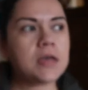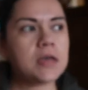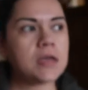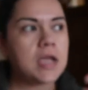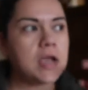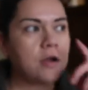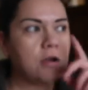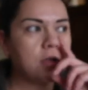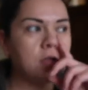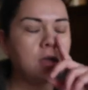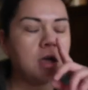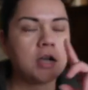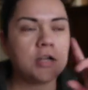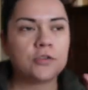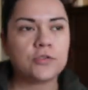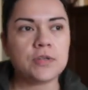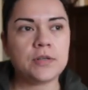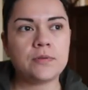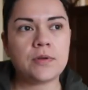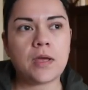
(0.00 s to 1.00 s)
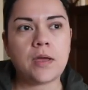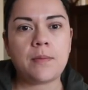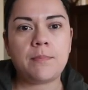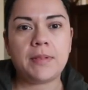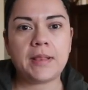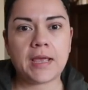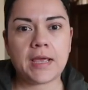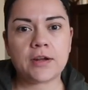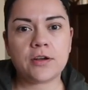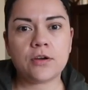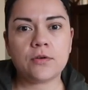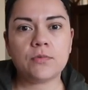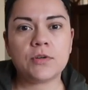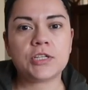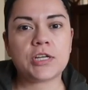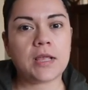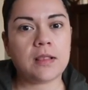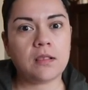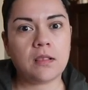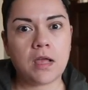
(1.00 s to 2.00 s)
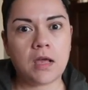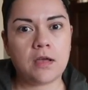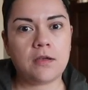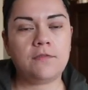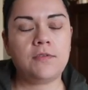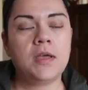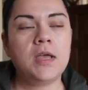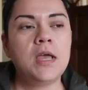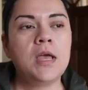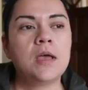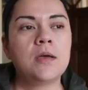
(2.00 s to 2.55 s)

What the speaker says: a Erin Condren planner, which I love.